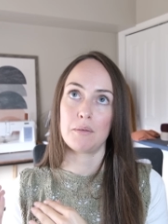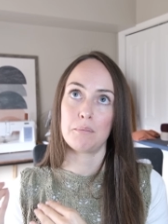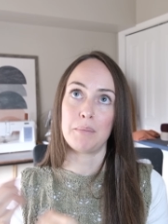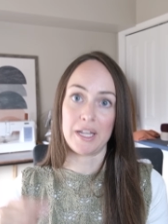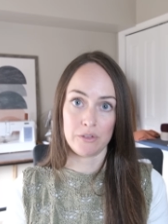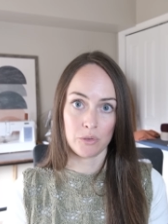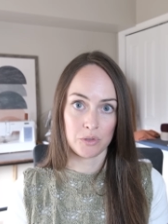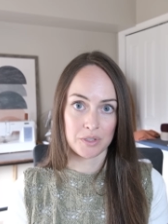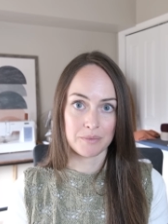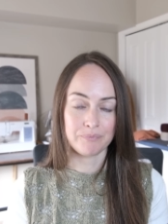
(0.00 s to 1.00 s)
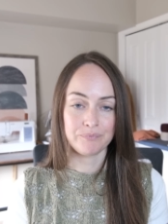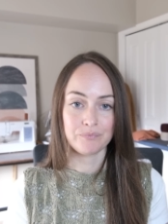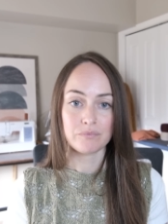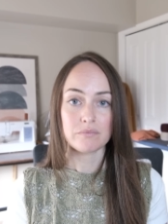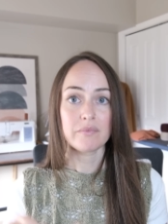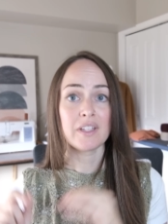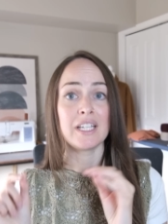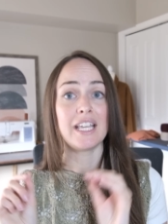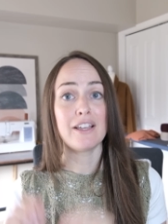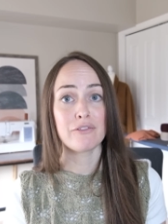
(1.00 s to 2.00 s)
buttonholes
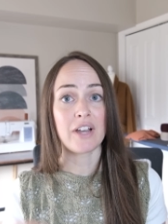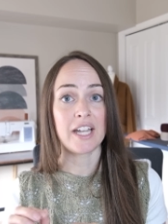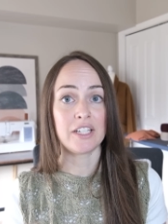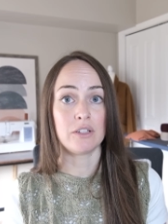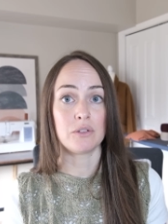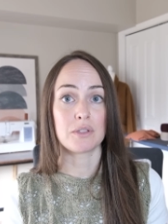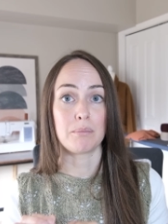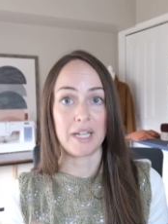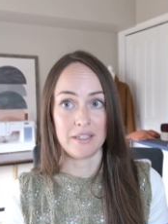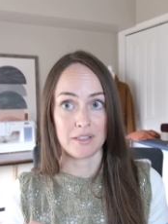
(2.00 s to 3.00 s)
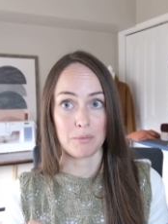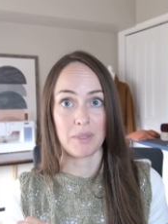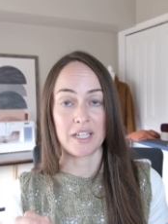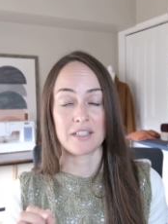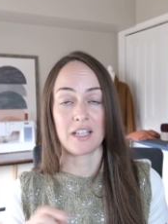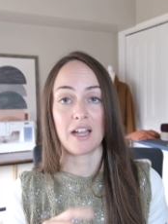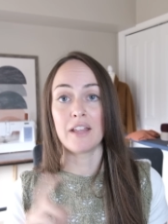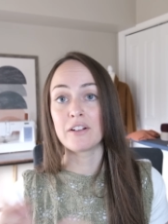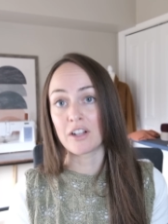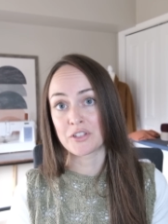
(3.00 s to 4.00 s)
if I use buttons, because the
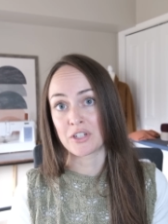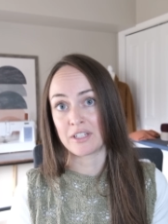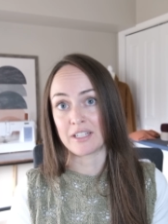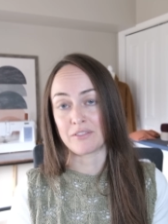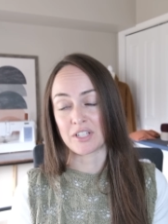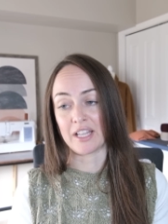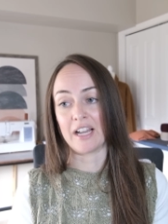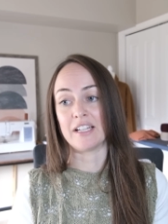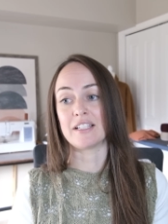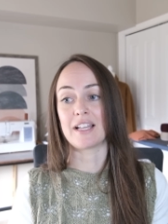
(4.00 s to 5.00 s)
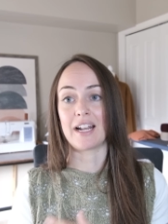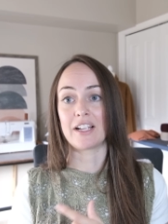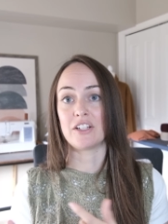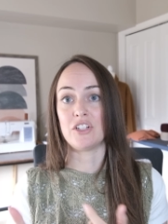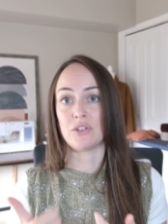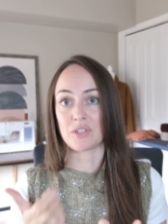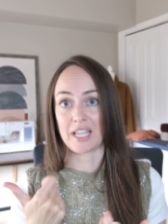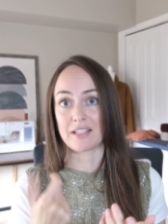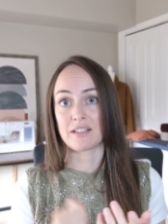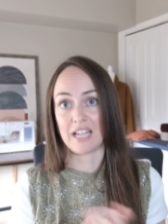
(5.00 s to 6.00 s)
other alternative to that is that I could use
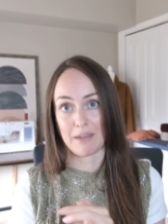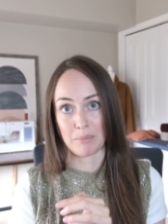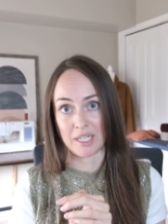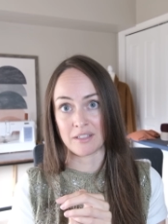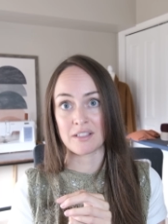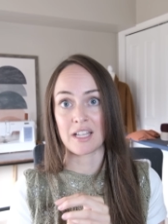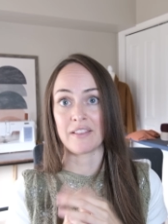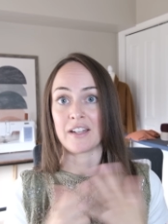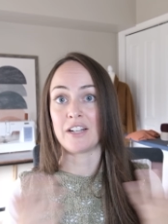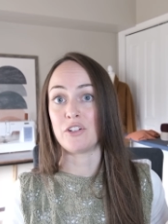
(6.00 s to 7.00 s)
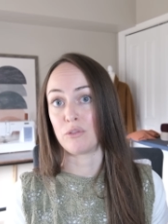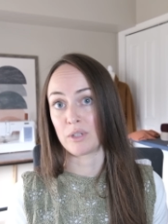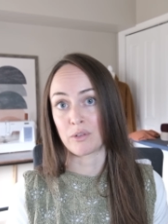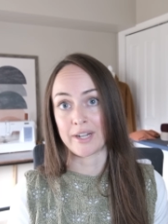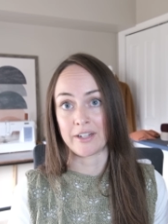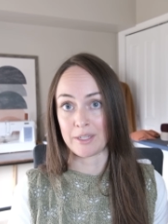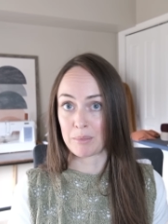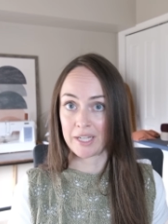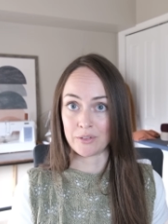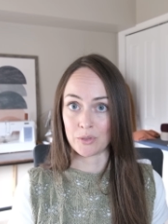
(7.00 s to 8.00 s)
like snap buttons, and then I don't require any
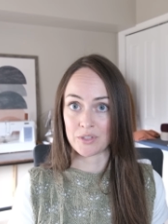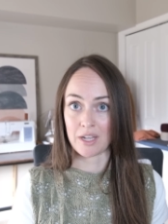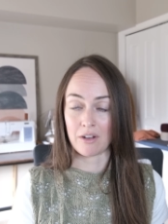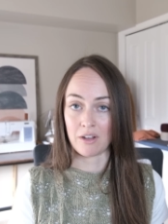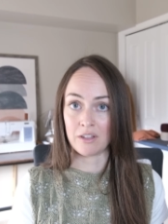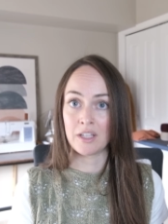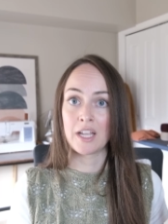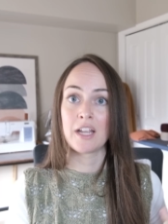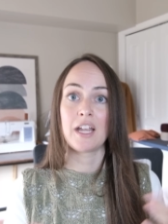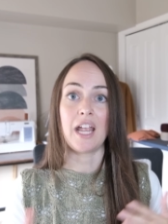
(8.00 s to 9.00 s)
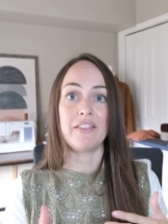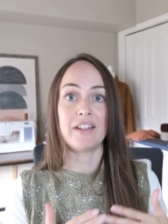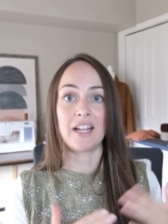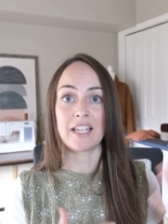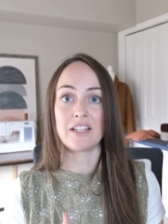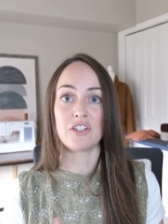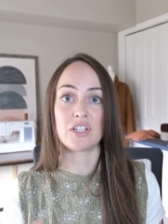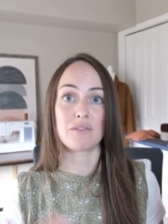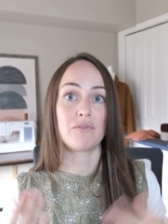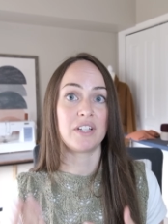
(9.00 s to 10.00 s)
buttonholes at all, and then I can
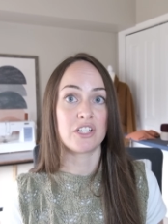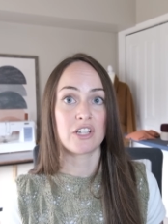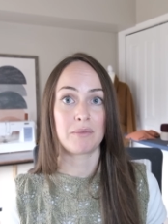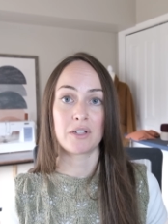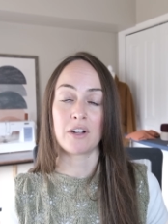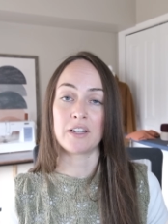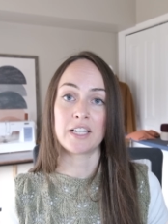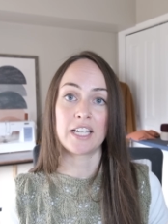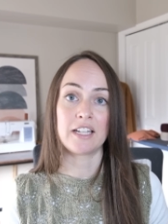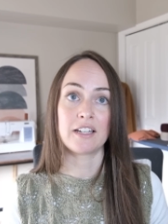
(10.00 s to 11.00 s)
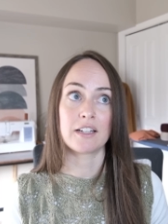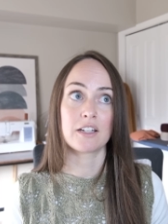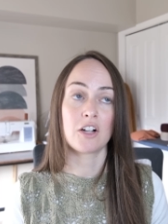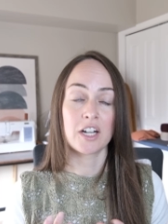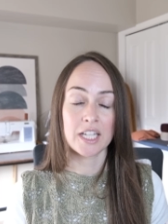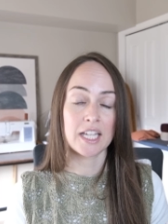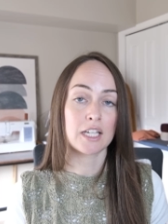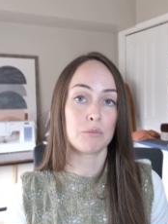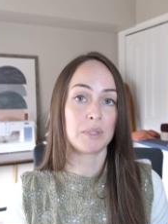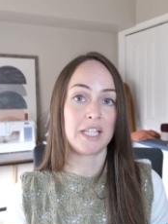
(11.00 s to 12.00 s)
just finish up the cardigan cardigan
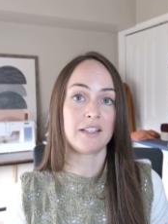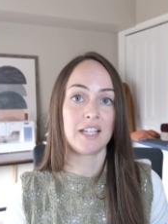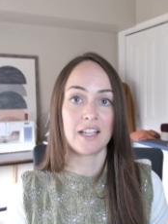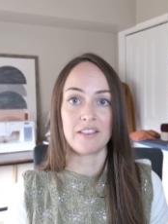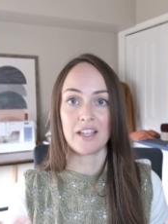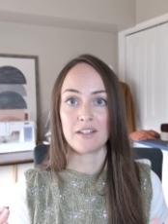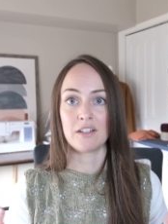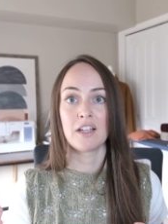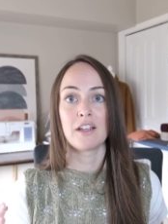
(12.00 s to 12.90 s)
completely and then